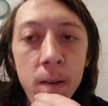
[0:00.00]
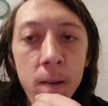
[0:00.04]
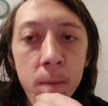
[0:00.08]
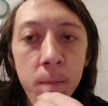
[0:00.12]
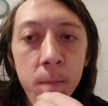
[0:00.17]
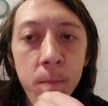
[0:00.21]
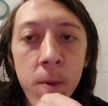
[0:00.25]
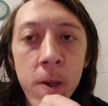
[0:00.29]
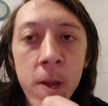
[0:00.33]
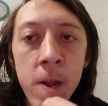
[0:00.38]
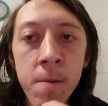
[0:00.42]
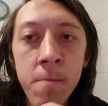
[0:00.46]

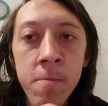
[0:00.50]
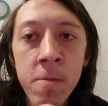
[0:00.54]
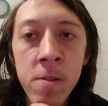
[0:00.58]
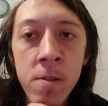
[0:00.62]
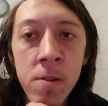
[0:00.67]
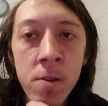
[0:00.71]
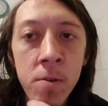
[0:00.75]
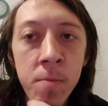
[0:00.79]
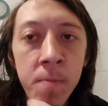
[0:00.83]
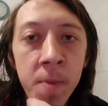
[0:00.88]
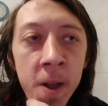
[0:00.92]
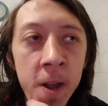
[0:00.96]
medium to
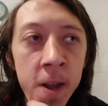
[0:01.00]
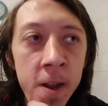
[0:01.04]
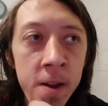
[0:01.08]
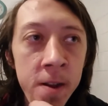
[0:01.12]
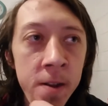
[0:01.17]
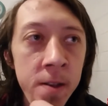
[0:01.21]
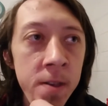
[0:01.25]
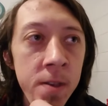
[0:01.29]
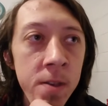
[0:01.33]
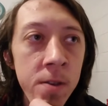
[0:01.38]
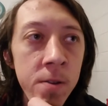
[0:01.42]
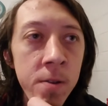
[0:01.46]
low
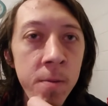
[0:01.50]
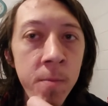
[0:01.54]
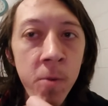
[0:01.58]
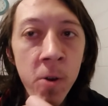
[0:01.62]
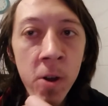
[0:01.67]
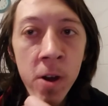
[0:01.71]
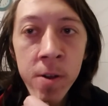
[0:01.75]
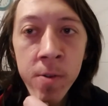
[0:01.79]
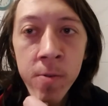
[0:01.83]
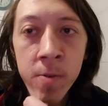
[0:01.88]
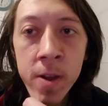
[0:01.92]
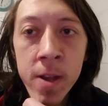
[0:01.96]
pairs, suited
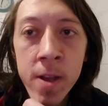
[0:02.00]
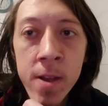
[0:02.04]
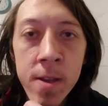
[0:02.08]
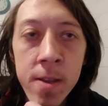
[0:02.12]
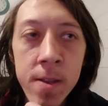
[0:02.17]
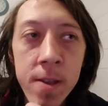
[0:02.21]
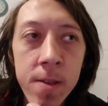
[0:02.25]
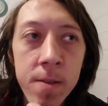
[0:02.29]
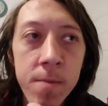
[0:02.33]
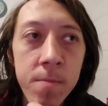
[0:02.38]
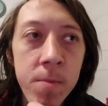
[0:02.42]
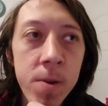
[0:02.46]
broadways,
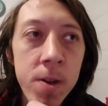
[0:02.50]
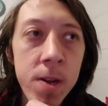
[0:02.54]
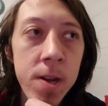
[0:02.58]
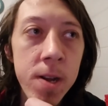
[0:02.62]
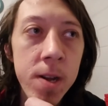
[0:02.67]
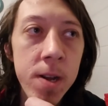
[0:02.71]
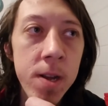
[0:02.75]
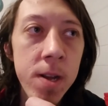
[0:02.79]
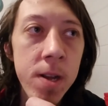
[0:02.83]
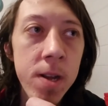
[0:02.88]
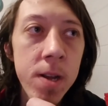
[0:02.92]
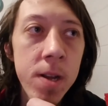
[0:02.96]
some
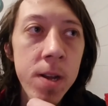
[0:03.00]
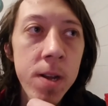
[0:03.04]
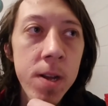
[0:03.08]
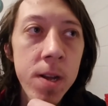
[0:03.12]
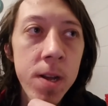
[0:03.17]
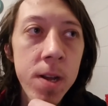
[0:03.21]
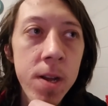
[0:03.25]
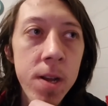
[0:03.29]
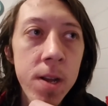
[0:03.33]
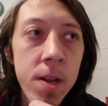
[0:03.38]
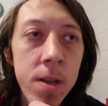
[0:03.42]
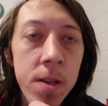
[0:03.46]

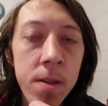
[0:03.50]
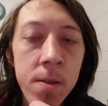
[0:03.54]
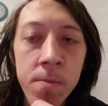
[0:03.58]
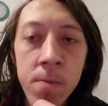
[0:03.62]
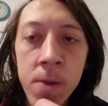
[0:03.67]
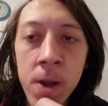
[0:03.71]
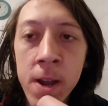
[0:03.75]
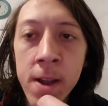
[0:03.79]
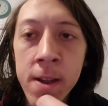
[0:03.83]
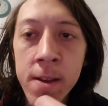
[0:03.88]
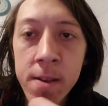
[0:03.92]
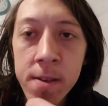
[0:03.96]

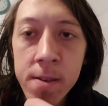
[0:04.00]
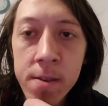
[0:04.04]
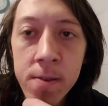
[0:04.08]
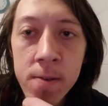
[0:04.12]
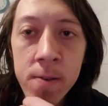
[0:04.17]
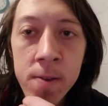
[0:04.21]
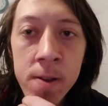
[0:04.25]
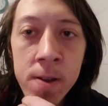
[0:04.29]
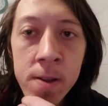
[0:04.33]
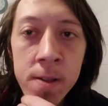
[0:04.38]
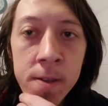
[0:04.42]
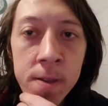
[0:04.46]
9x
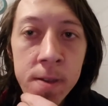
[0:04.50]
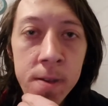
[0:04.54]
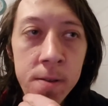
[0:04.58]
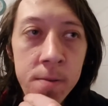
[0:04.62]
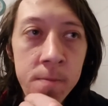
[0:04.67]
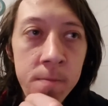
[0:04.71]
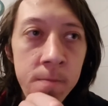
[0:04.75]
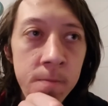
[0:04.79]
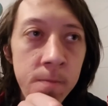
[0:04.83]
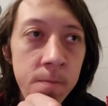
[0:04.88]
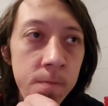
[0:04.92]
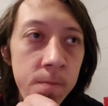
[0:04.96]
suited,
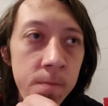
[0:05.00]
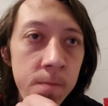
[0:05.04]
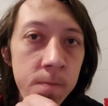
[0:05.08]
some